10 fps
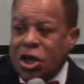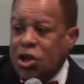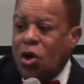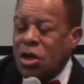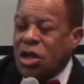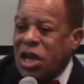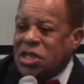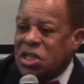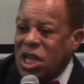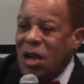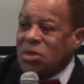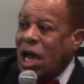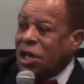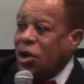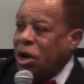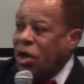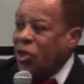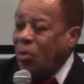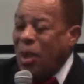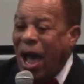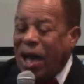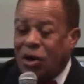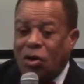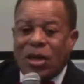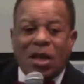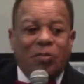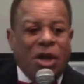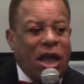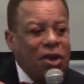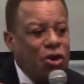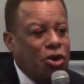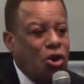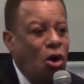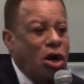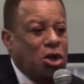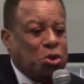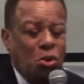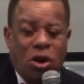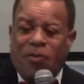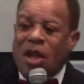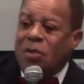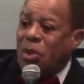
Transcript: You are, it seems like you're in the battle, but and you're going through it.